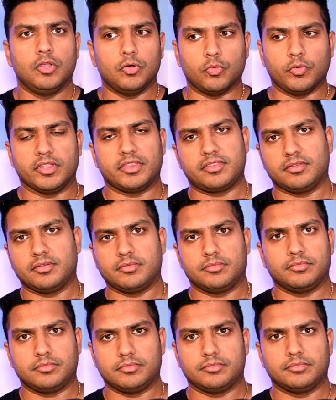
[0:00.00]
with
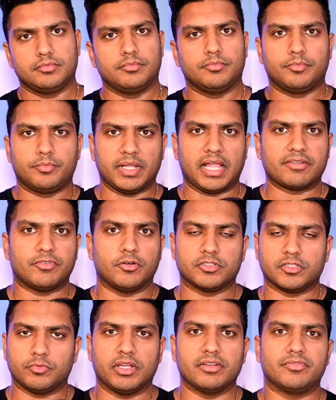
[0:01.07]
black folks
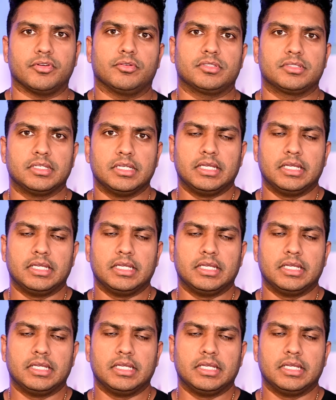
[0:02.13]
and white folks.